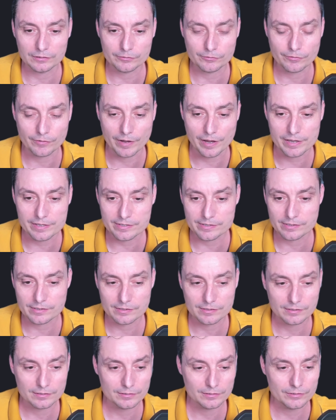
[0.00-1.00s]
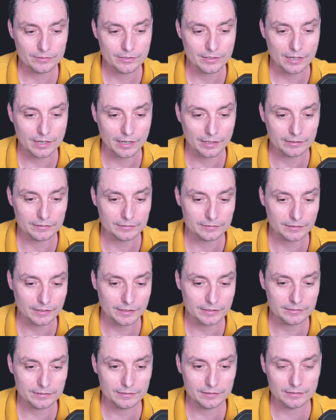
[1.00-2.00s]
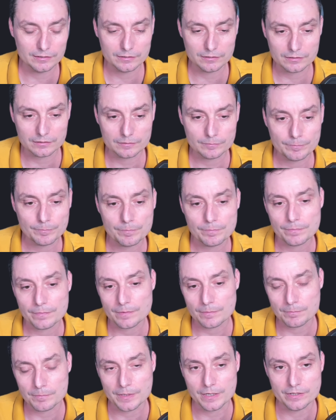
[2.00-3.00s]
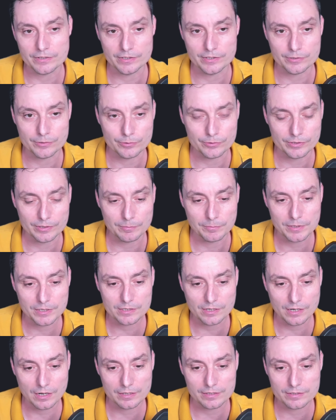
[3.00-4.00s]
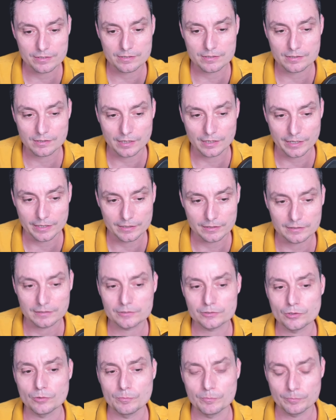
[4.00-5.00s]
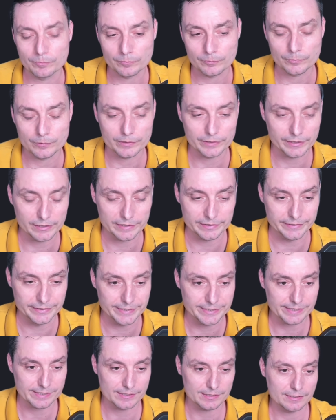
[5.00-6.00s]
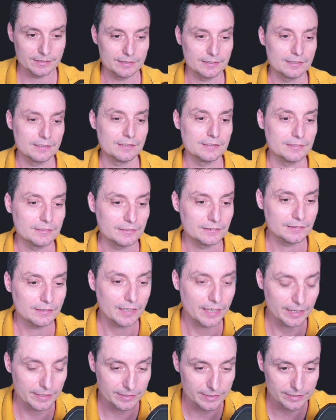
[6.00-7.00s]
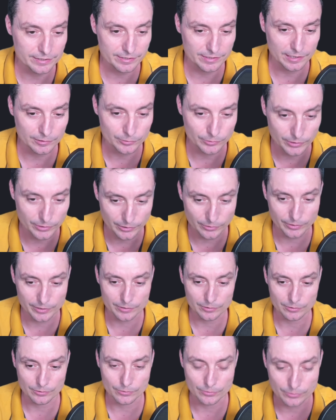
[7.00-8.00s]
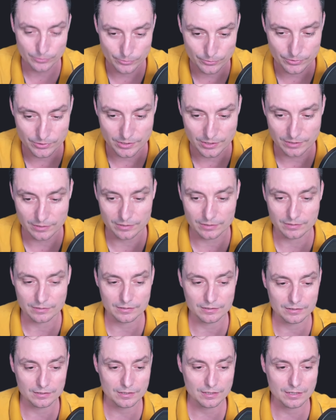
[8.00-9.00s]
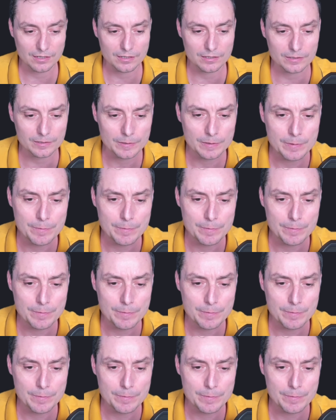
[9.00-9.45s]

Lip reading: fast added, and because it's using Mistral, it's like some really decent headers that you are going to see in here.